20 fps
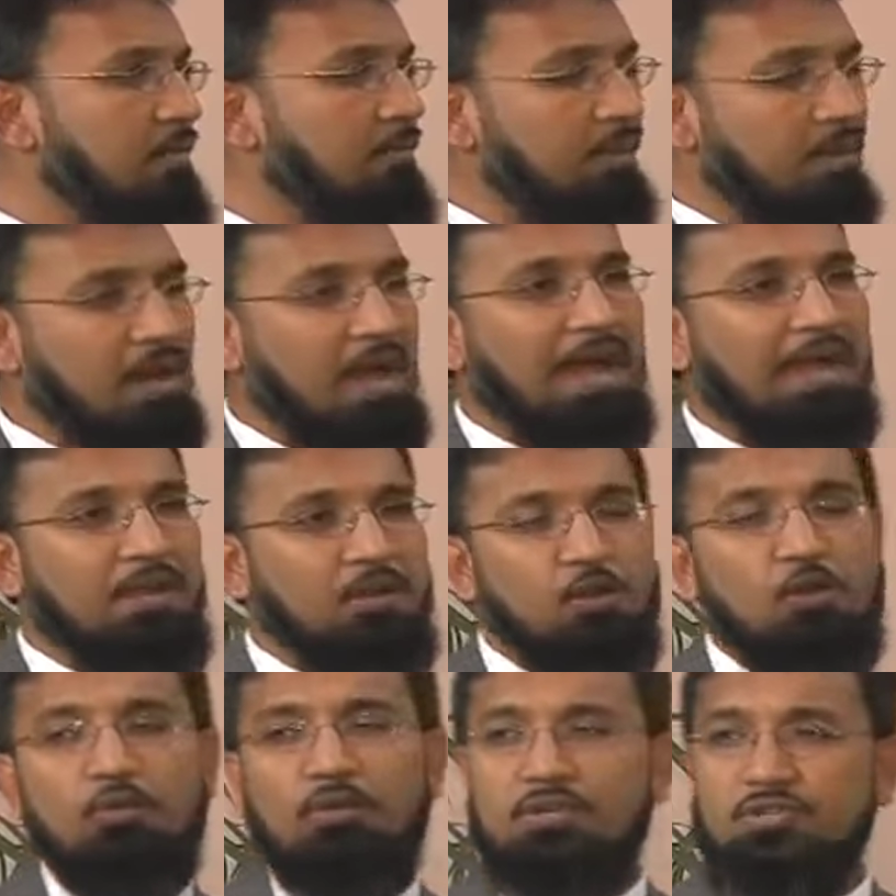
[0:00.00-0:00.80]
but I
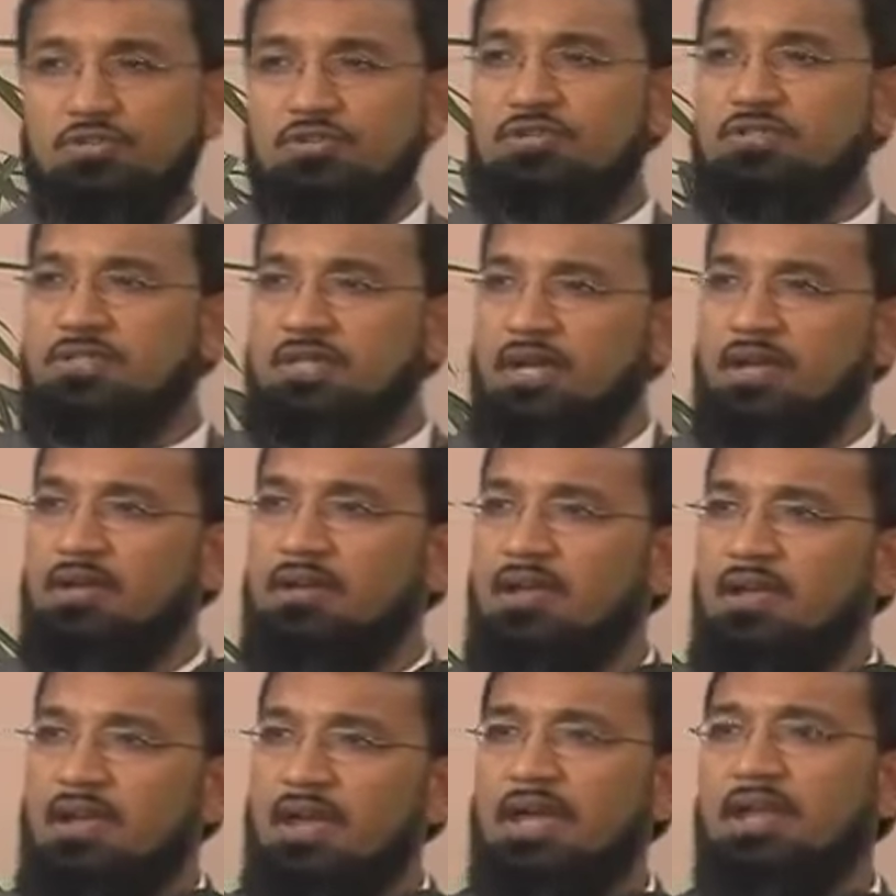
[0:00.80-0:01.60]
know what you
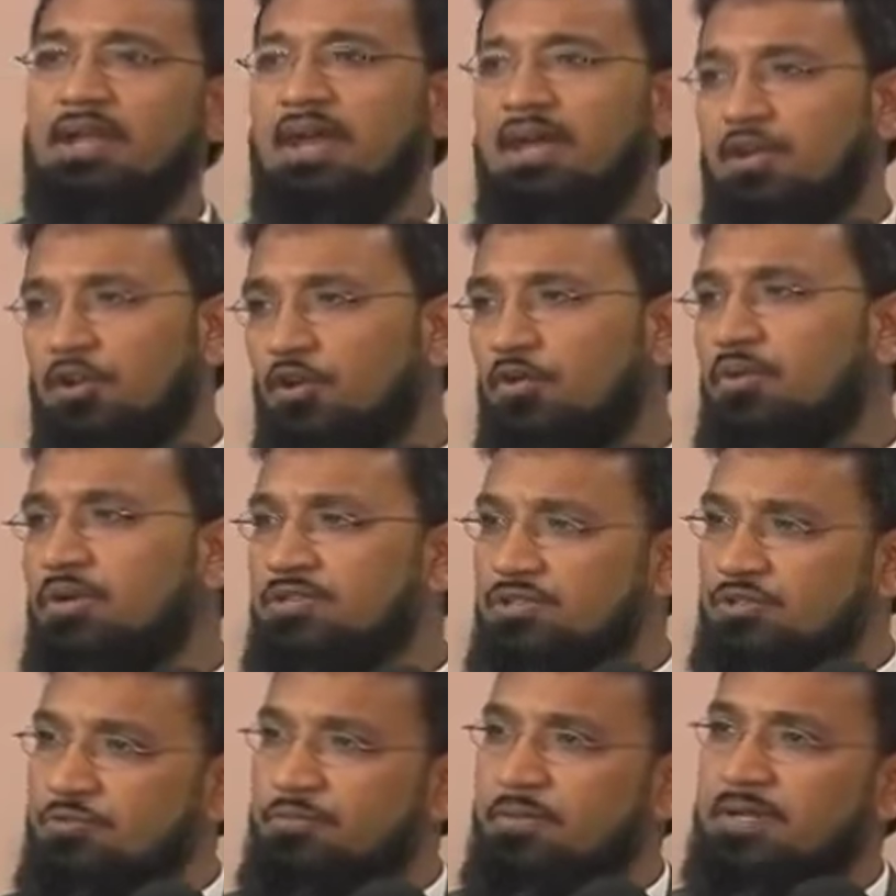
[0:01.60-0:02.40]
said and I know
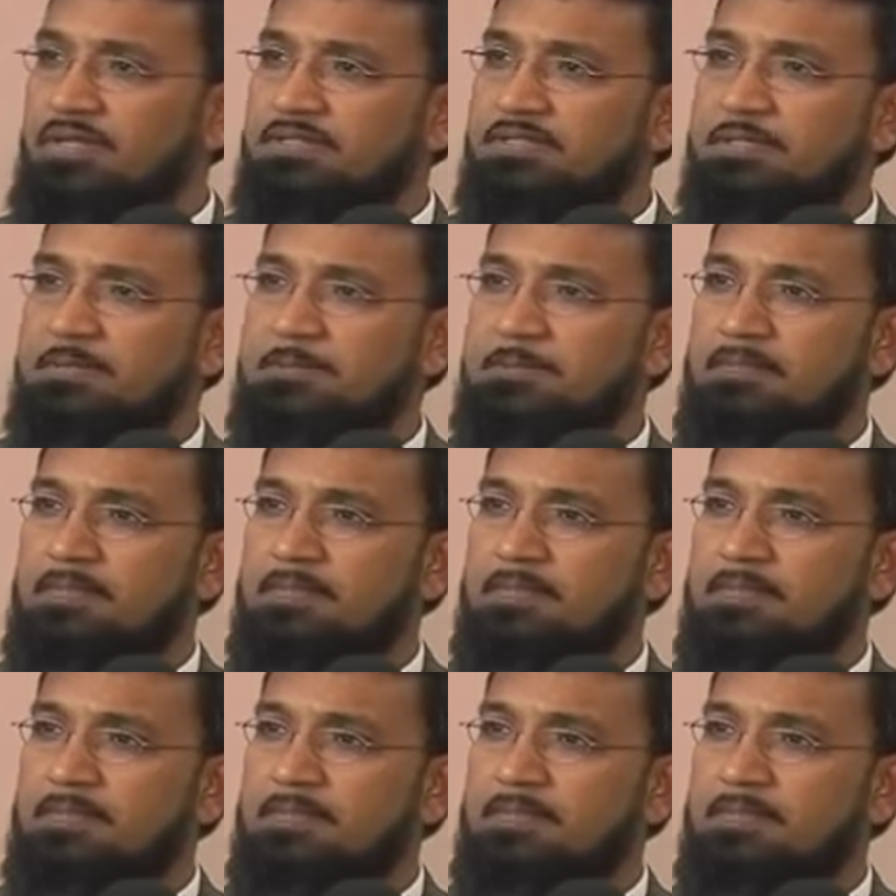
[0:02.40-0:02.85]
what you meant."